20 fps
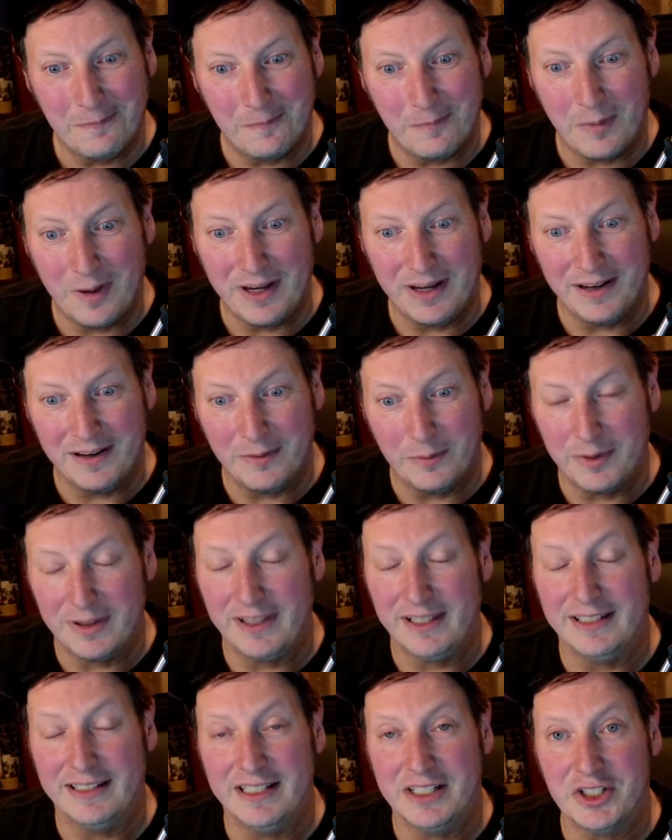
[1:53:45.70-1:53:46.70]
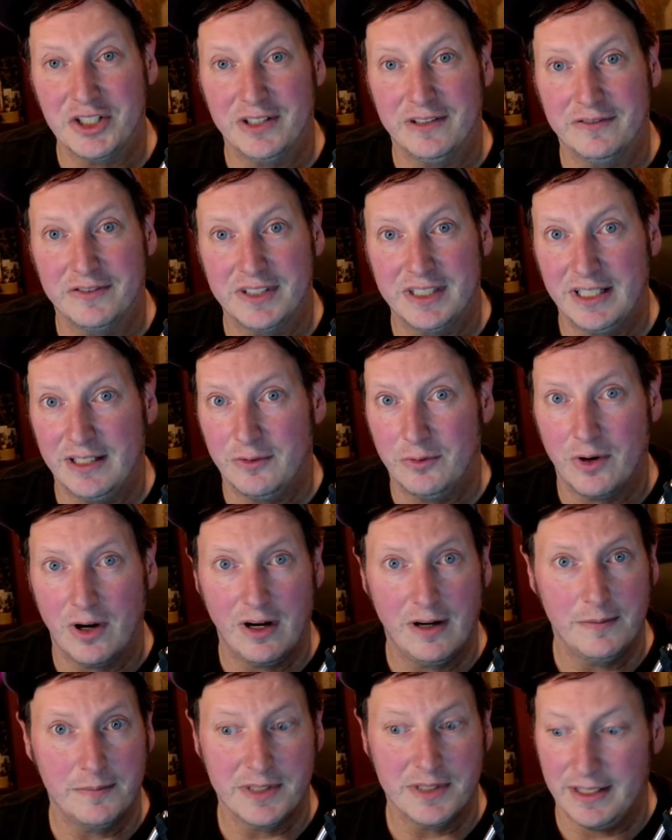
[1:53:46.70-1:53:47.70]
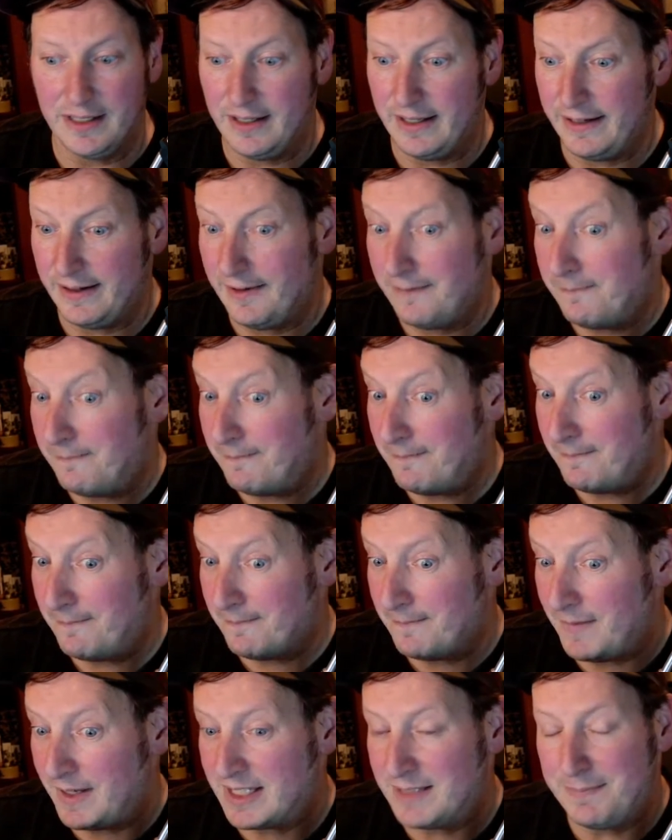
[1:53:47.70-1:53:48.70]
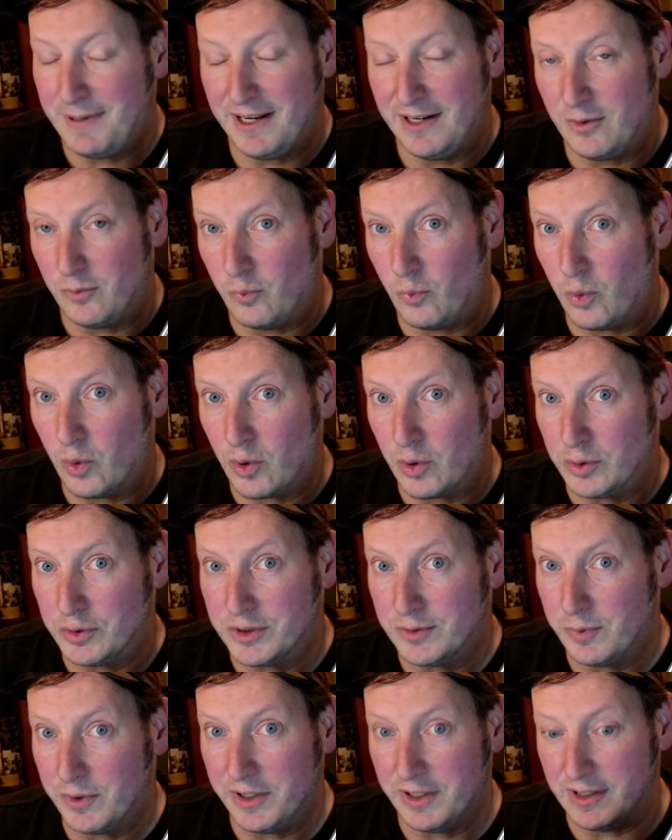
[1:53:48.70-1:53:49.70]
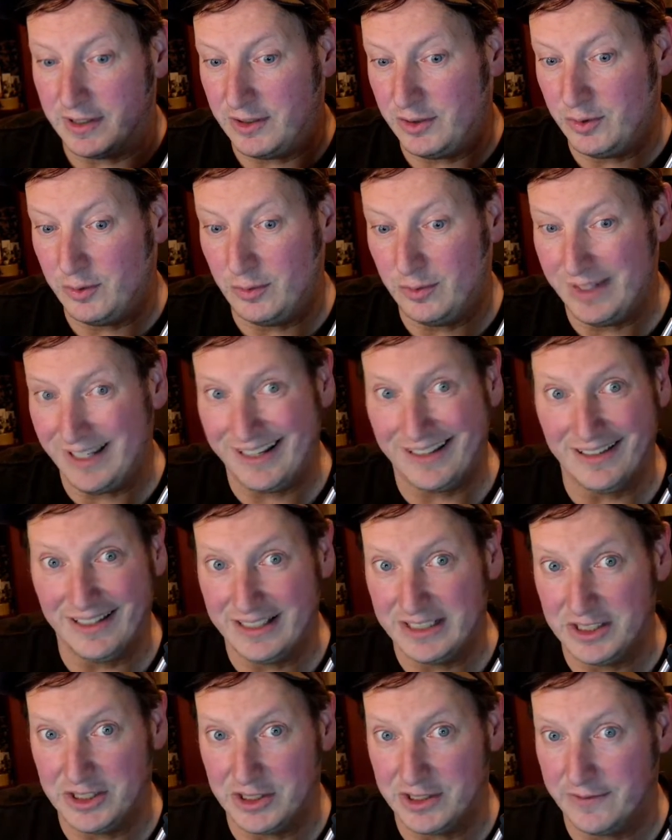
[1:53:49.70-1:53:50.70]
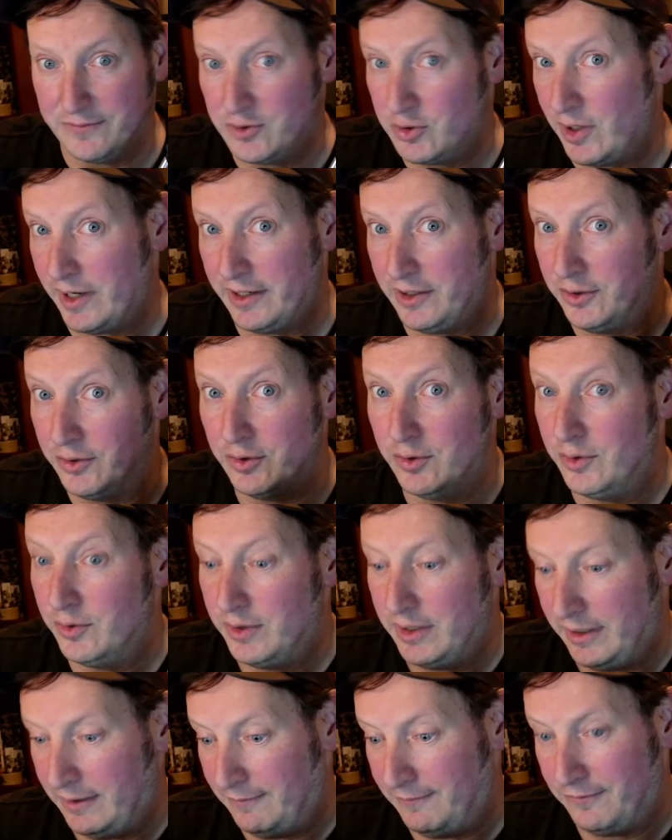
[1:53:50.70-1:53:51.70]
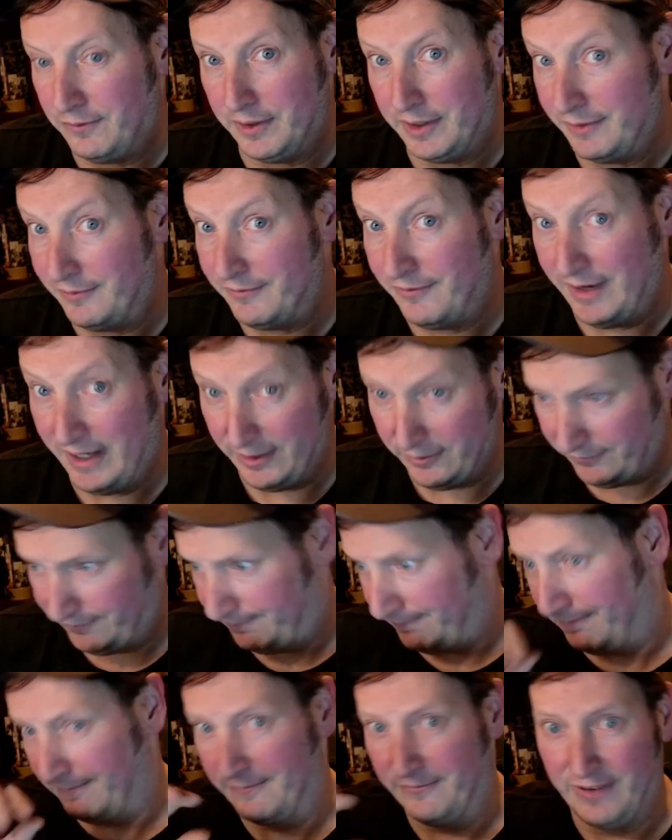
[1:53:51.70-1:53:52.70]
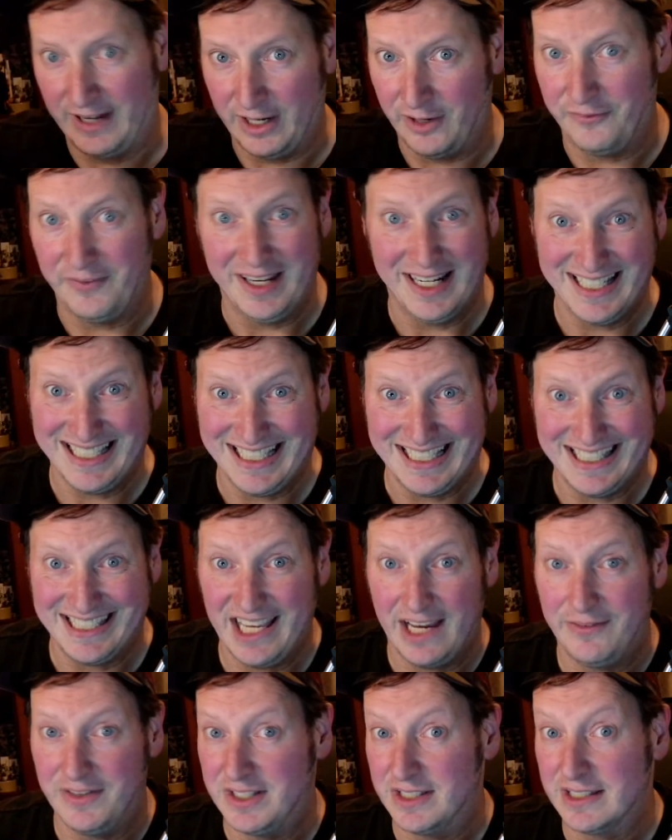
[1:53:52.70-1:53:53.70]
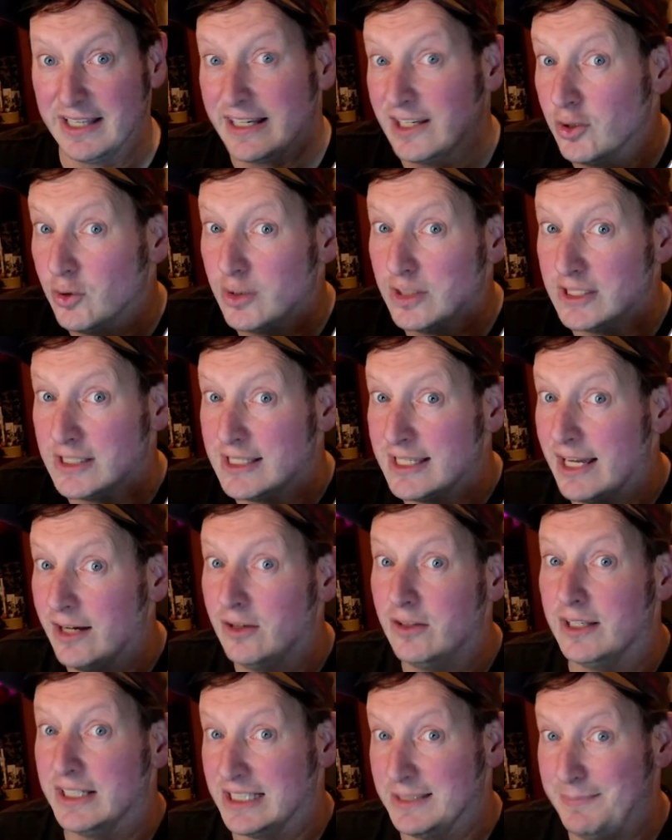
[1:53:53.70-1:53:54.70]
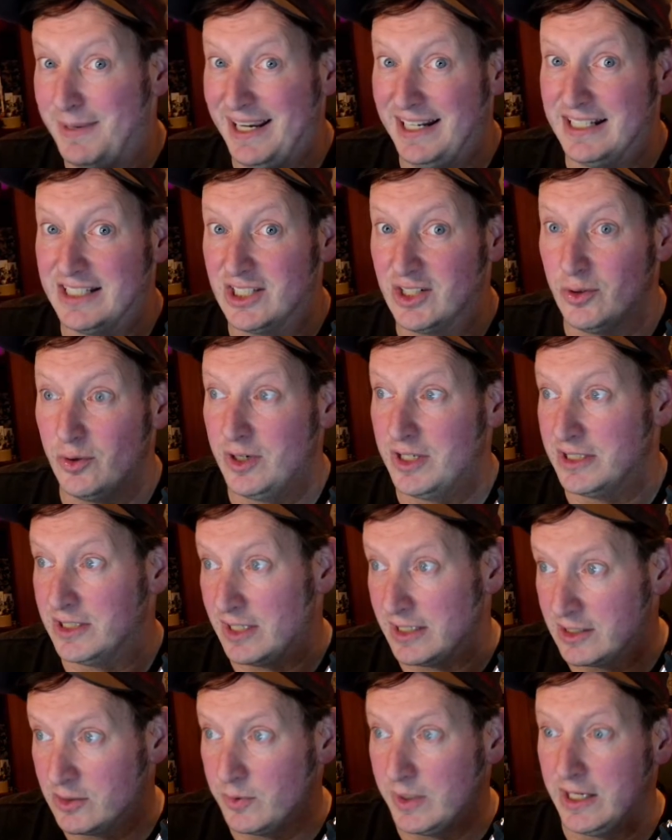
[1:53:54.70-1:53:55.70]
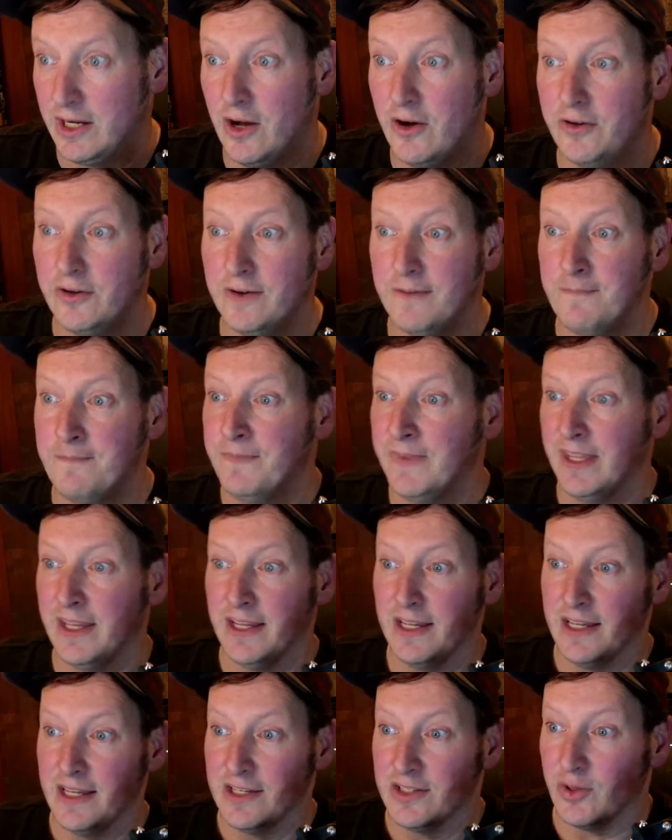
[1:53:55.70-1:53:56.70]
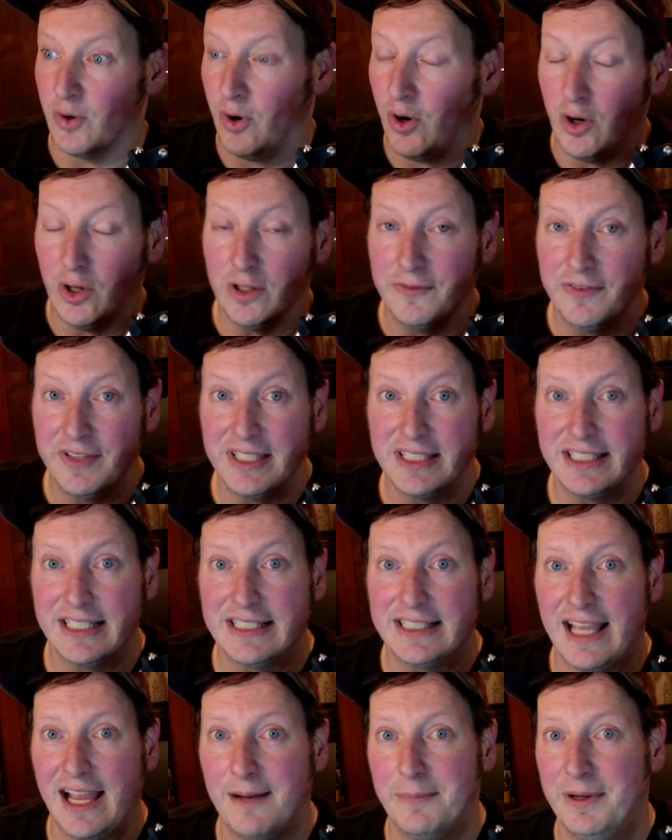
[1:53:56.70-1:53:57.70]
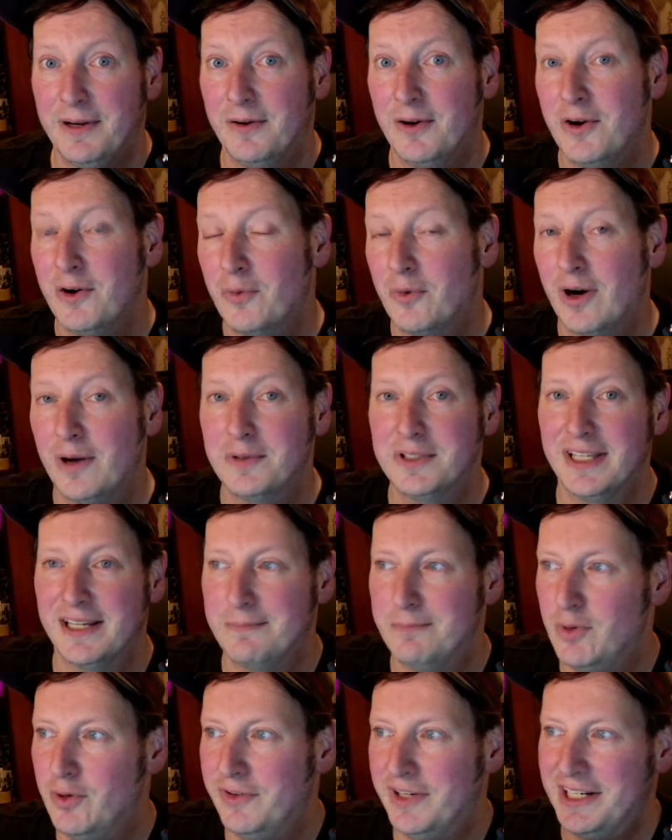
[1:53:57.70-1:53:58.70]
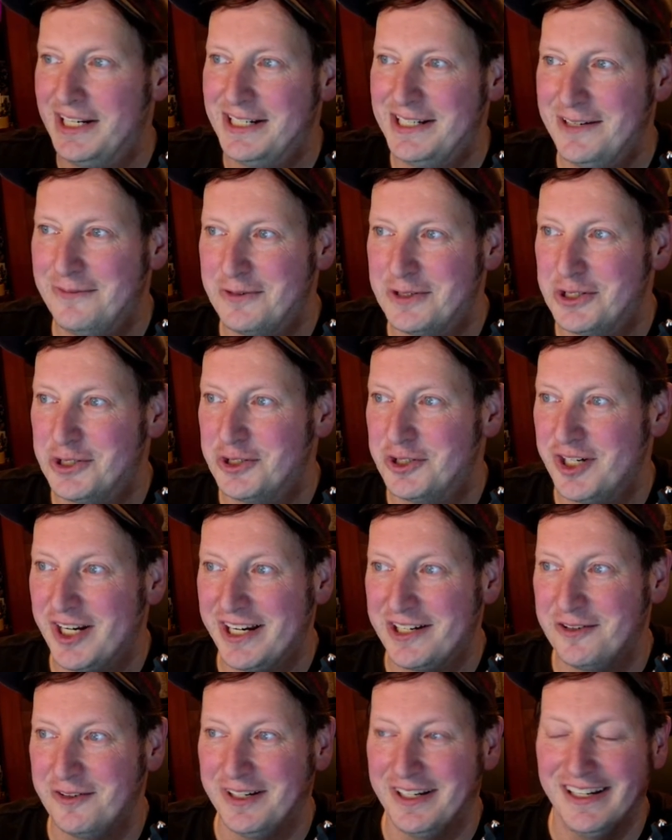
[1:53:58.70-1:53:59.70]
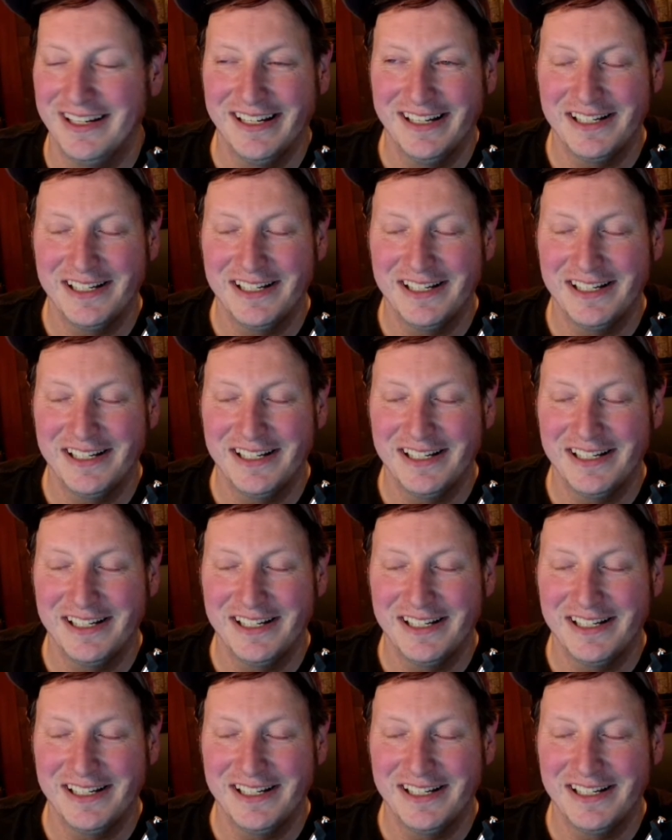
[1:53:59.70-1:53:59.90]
went with the addition of CD-ROMs and like expanded worlds where you could do like Legends of Dragoon and freaking Final Fantasy VII's. Like you could tell expanded stories like Suikoden. So all of these things happened where I was like moving in a different trajectory.